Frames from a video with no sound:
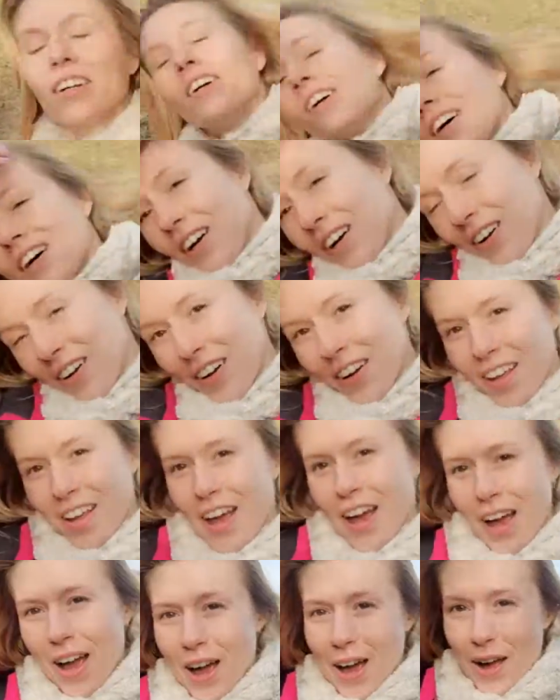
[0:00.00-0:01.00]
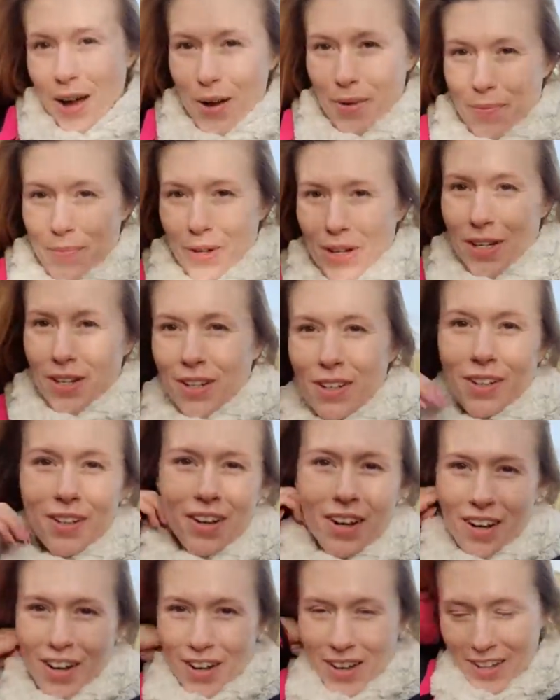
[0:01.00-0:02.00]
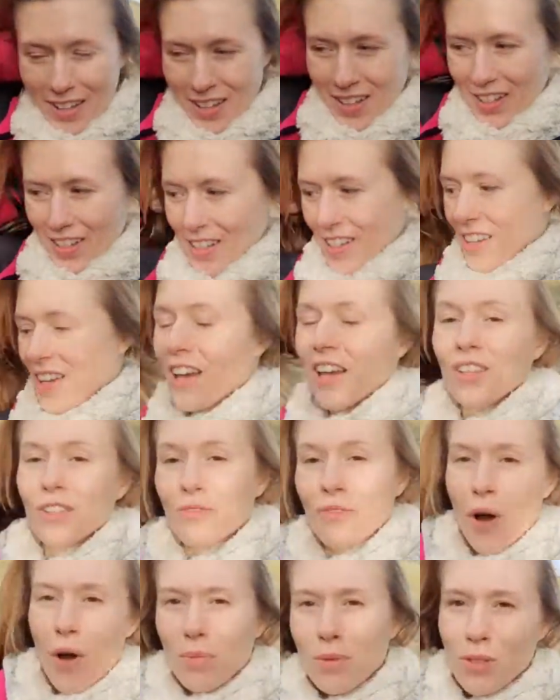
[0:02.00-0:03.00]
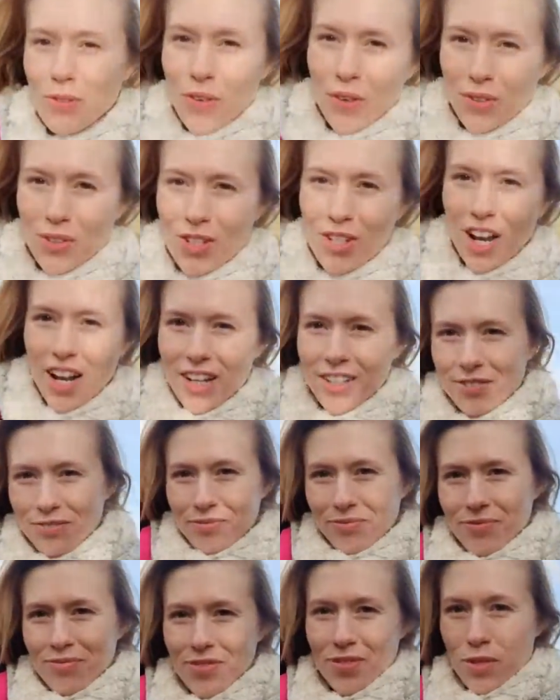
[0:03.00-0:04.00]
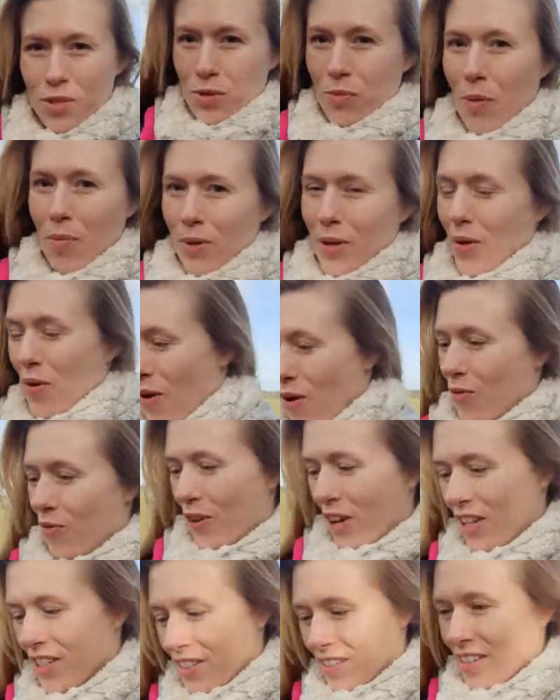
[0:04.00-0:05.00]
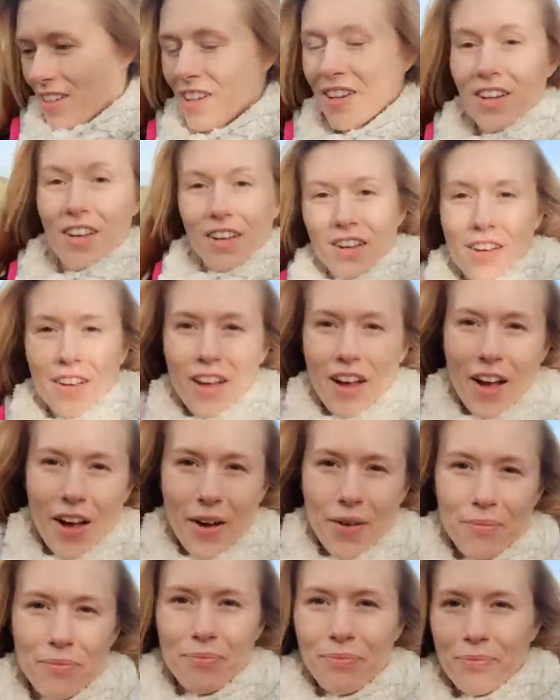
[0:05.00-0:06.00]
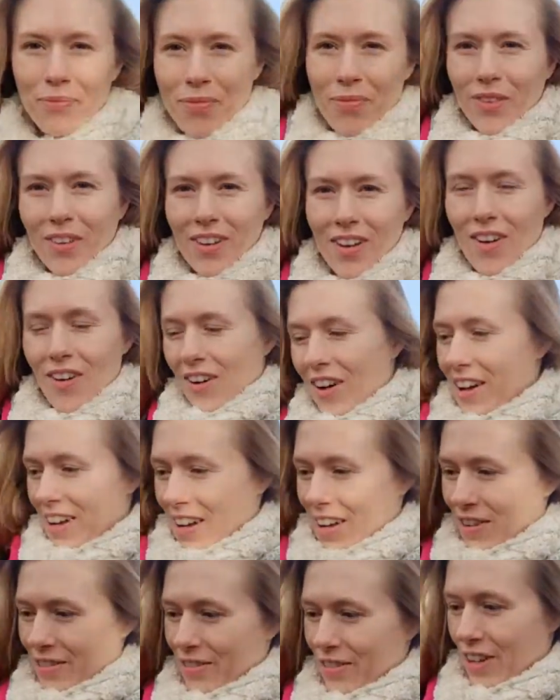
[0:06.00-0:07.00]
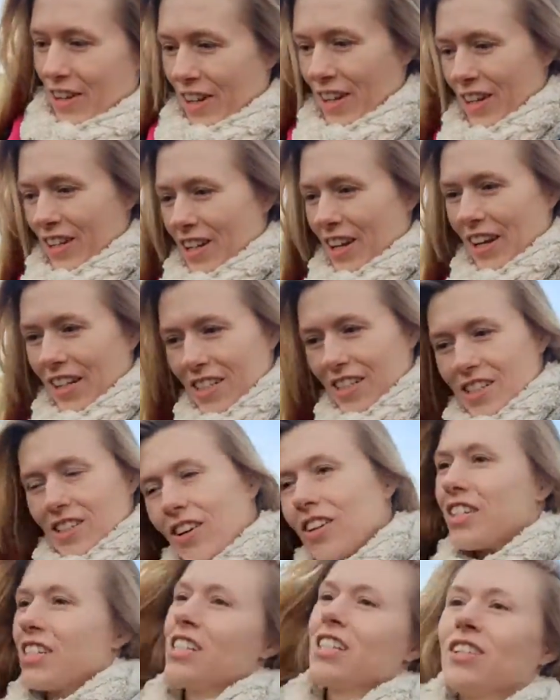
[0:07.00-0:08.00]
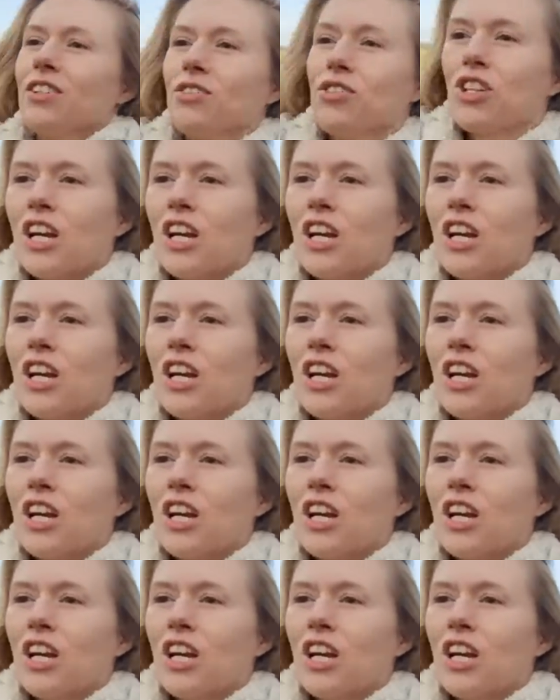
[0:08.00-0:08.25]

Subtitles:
I am in the farmer's field today. It's probably quite obvious. I have decided a little